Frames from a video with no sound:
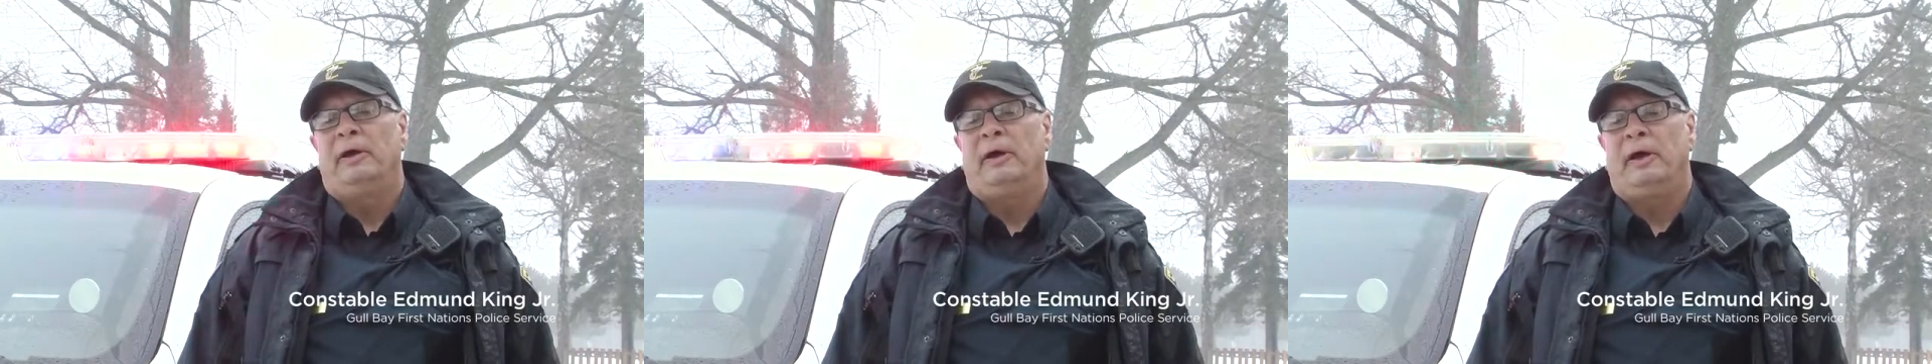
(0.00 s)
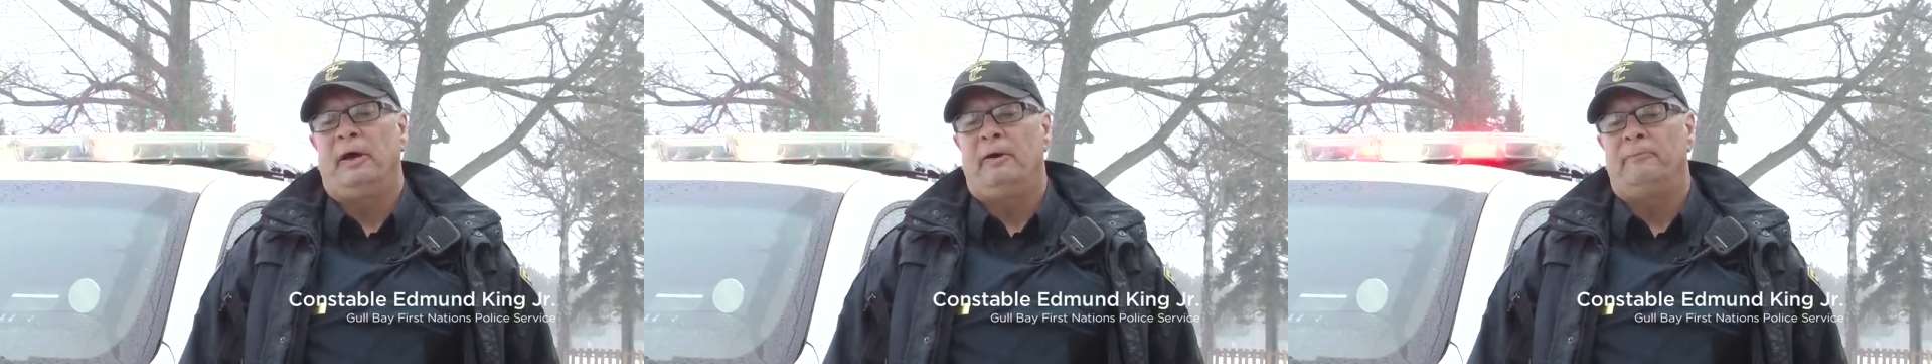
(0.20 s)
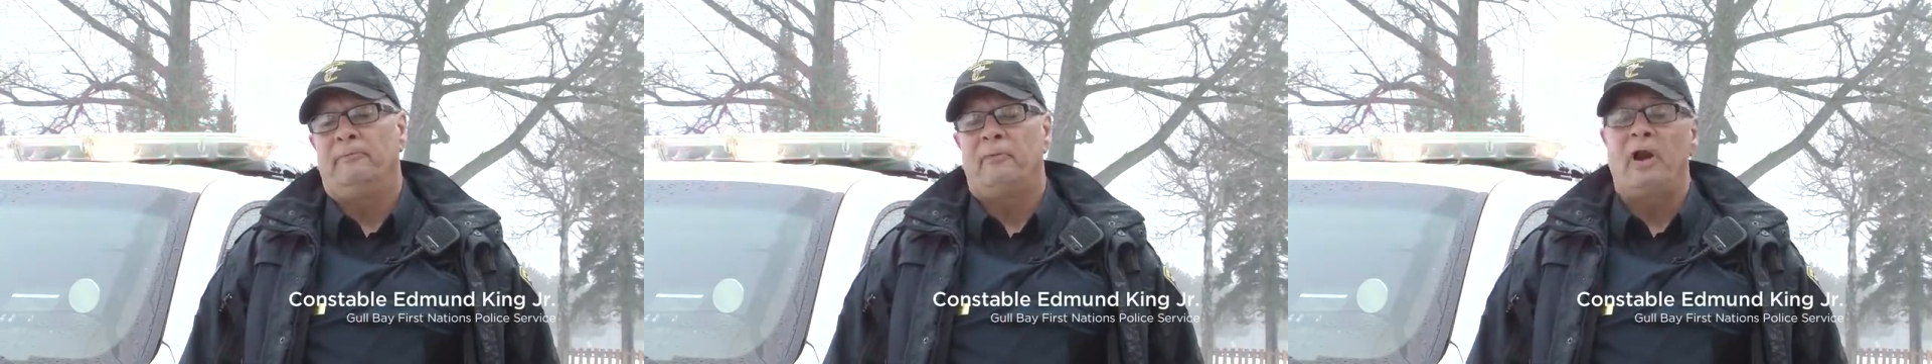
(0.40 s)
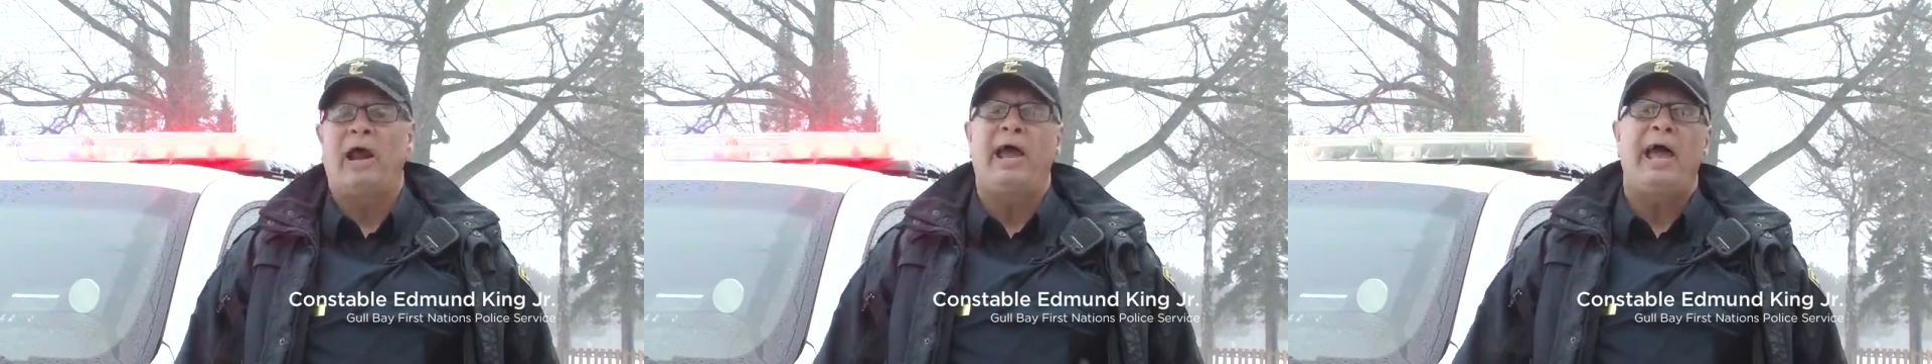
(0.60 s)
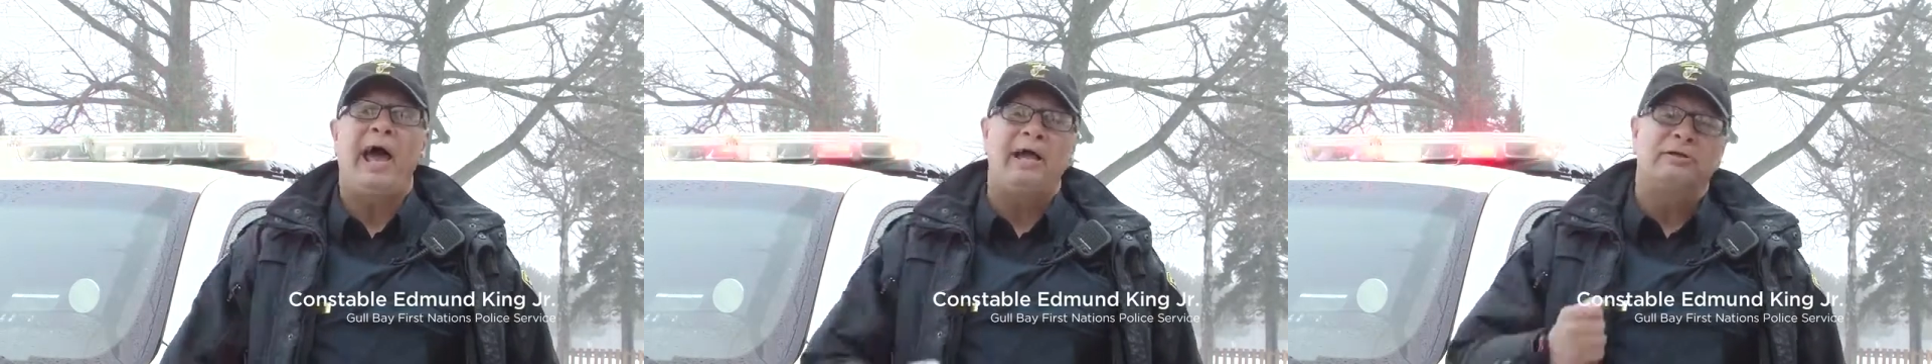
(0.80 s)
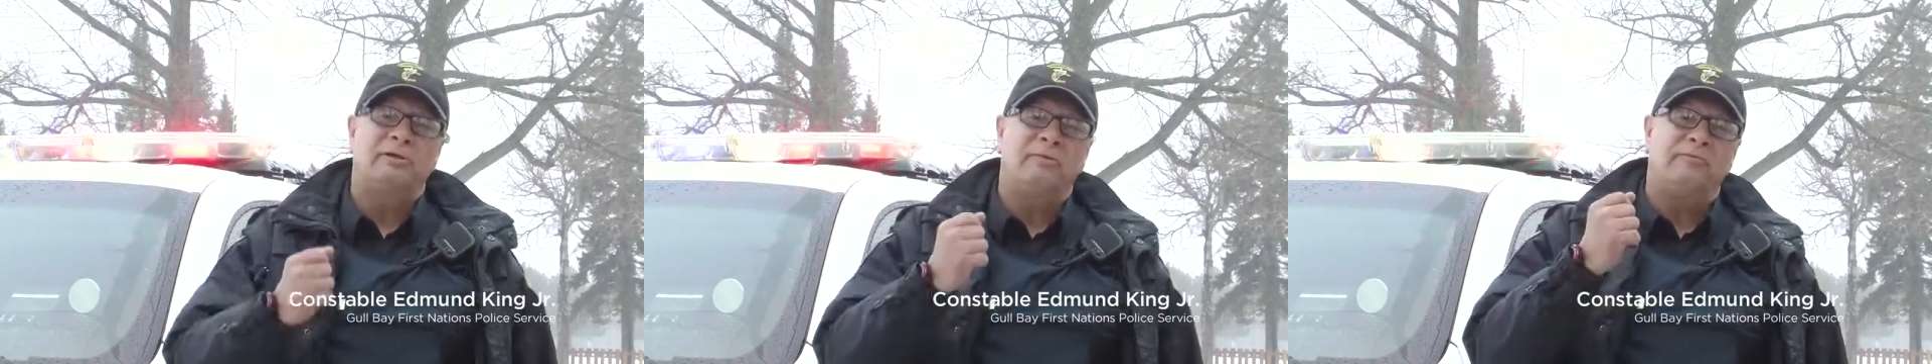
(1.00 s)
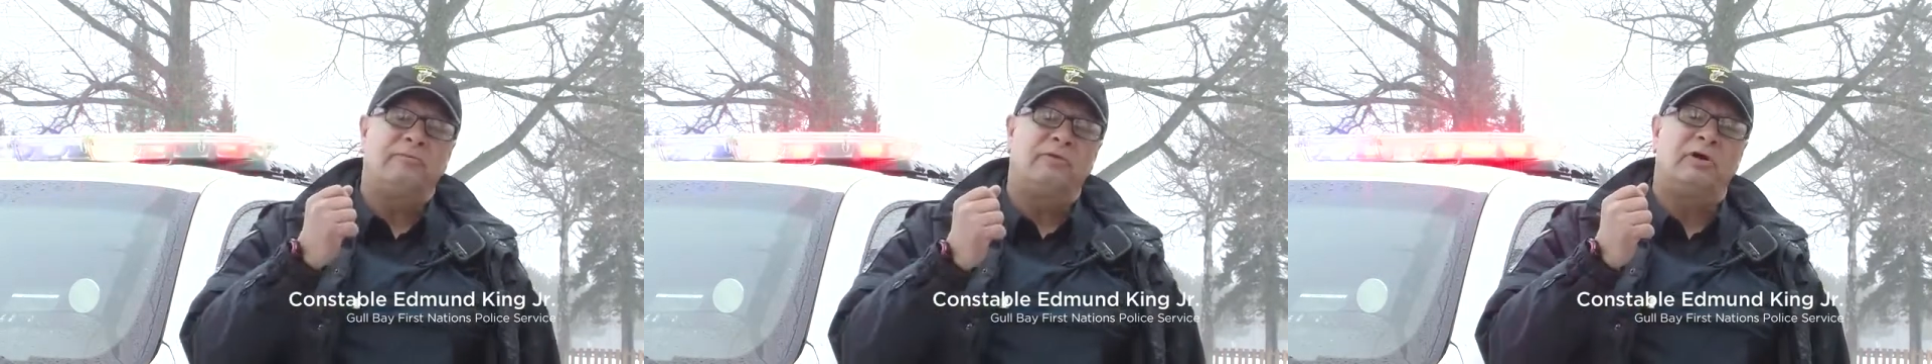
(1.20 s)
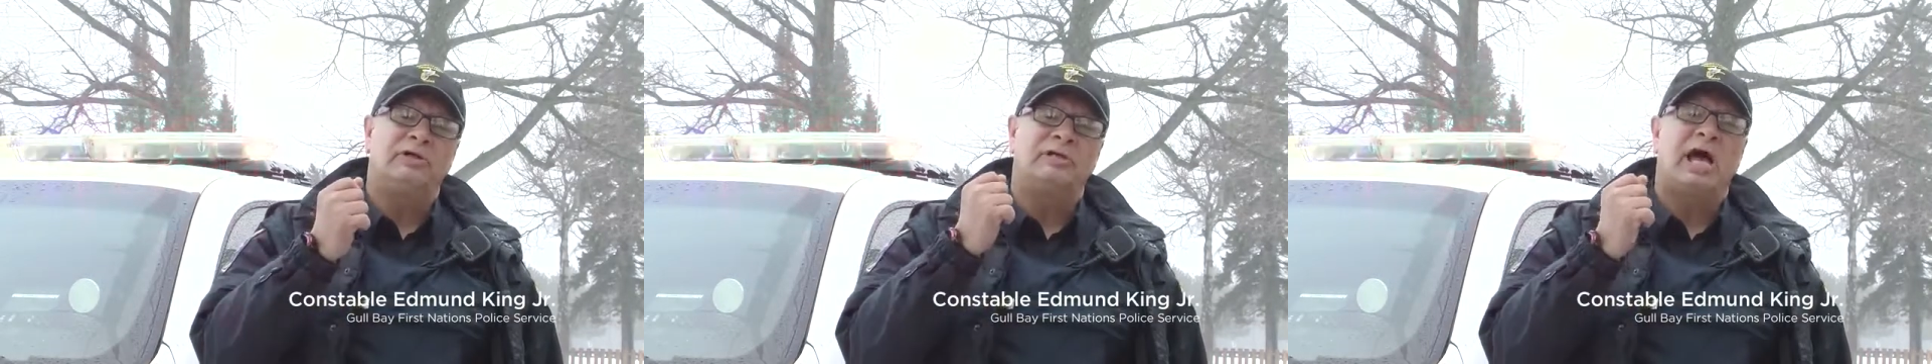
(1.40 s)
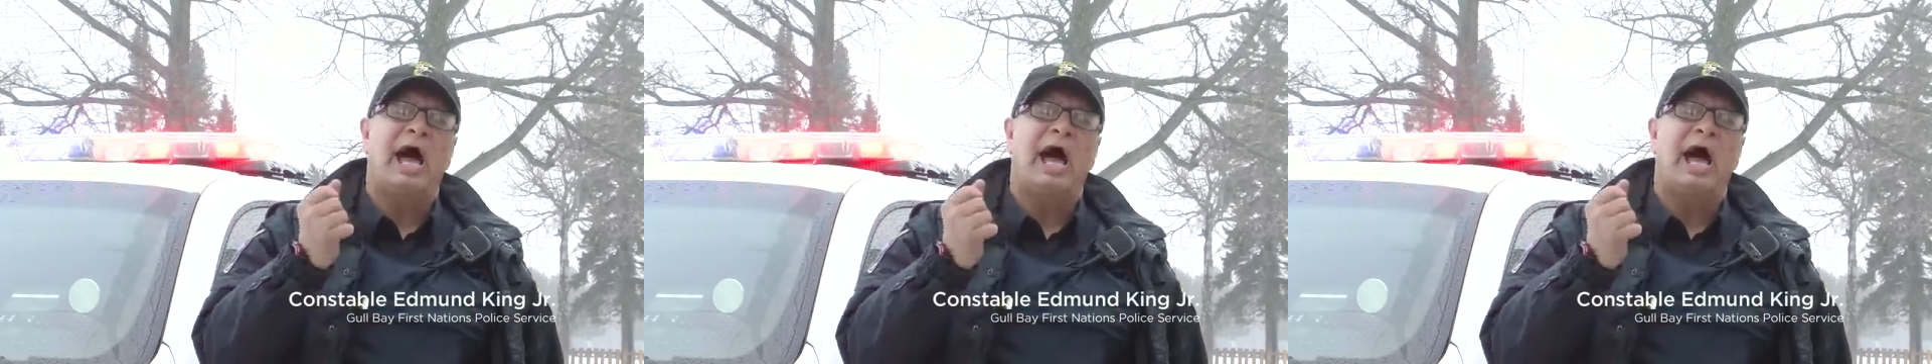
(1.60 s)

Um, when I asked him for his